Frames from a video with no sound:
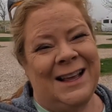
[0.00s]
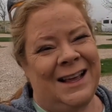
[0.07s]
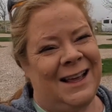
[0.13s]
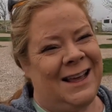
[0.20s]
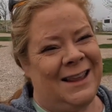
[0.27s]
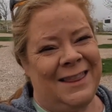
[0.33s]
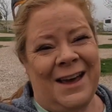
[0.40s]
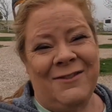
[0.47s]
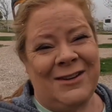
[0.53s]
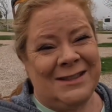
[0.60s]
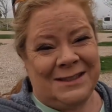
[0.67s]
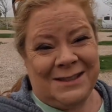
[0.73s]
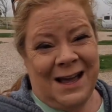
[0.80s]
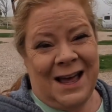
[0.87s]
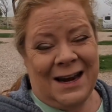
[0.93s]
that
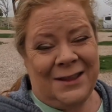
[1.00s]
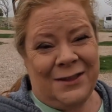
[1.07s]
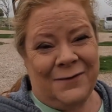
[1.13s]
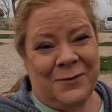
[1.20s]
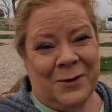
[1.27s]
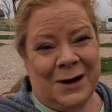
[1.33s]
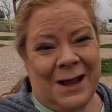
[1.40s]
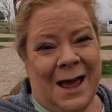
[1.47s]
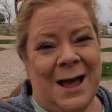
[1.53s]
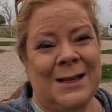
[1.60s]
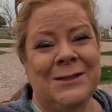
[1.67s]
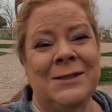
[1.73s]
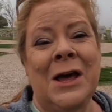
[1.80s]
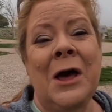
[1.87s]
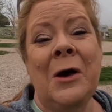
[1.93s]
was not in the
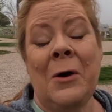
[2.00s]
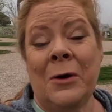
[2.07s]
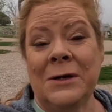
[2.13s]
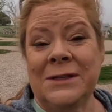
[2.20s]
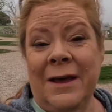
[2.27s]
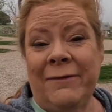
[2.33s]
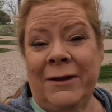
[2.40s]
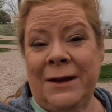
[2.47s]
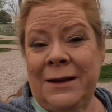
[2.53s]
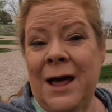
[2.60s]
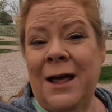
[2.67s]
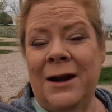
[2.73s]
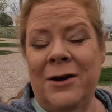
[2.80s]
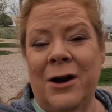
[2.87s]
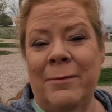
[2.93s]
forecast or definitely
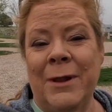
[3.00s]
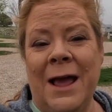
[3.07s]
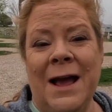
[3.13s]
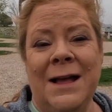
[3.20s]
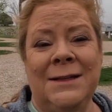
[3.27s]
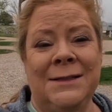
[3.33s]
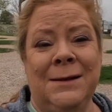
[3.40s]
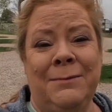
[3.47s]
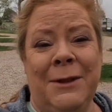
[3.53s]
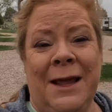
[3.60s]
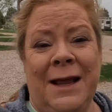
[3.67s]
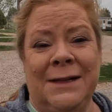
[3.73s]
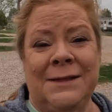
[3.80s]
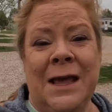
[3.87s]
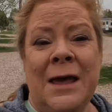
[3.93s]
not in our plan
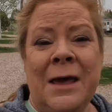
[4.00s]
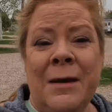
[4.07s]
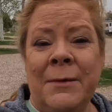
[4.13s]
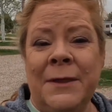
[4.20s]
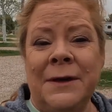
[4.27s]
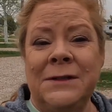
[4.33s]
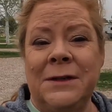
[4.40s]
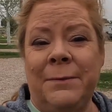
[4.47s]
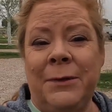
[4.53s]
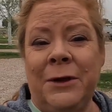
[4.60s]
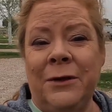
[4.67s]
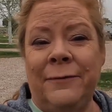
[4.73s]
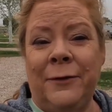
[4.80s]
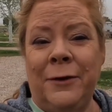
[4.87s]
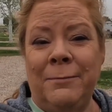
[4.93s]
plans. There's a
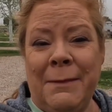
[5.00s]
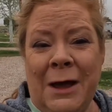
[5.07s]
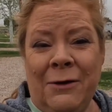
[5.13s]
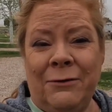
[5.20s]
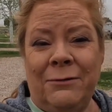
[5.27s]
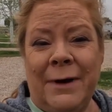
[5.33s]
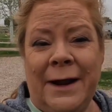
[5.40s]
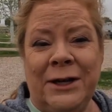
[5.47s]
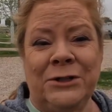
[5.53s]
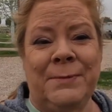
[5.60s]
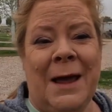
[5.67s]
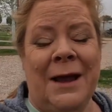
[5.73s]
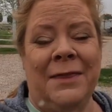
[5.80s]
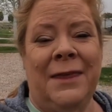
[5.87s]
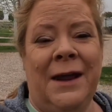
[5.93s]
beautiful mountain range
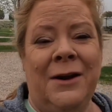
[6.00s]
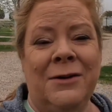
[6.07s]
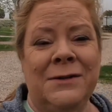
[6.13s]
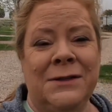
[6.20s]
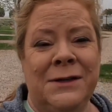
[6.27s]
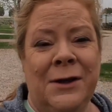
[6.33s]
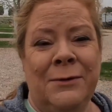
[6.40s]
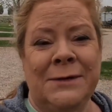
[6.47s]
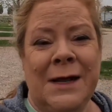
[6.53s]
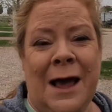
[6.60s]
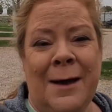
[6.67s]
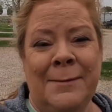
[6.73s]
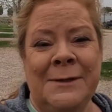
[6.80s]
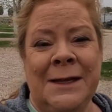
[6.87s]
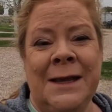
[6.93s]
back there, snow
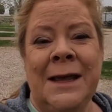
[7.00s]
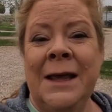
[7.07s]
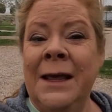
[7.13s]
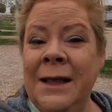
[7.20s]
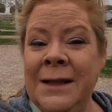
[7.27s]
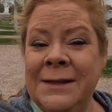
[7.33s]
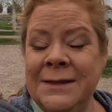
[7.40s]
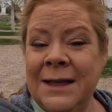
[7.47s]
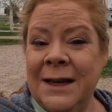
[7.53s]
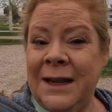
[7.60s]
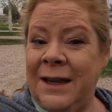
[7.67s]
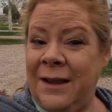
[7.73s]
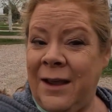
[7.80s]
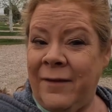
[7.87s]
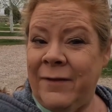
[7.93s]
topped. It's
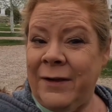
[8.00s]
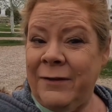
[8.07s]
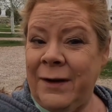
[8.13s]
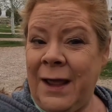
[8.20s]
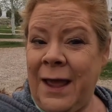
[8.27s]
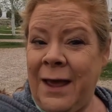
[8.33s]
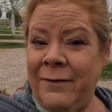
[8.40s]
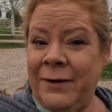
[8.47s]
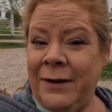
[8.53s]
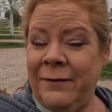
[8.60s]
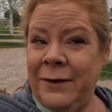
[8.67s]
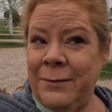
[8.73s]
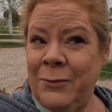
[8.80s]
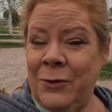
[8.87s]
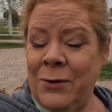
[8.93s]
gonna have, have
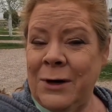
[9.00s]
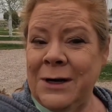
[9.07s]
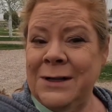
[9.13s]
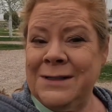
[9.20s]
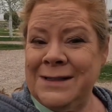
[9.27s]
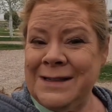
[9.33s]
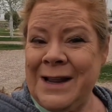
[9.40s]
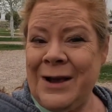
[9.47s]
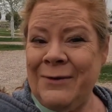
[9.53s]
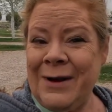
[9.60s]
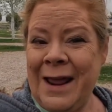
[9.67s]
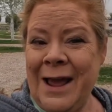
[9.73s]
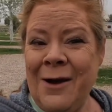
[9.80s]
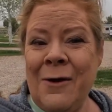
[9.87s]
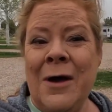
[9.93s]
even more snow
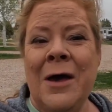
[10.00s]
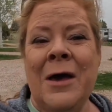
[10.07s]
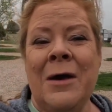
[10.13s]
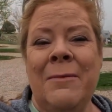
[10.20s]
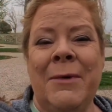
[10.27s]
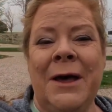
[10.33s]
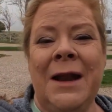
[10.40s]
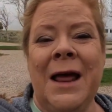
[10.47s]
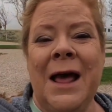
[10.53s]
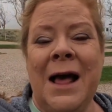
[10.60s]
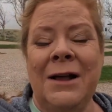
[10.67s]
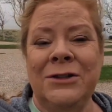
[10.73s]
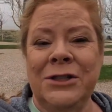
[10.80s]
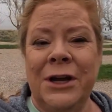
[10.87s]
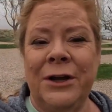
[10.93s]
now, but
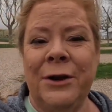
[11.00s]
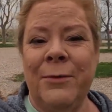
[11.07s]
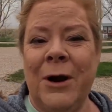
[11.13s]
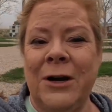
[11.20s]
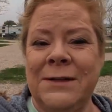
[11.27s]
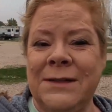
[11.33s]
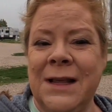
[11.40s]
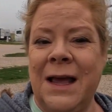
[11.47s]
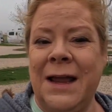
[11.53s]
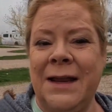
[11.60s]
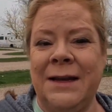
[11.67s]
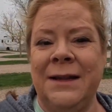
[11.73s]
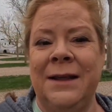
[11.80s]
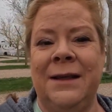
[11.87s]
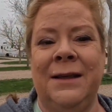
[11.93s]
I'll show you our site.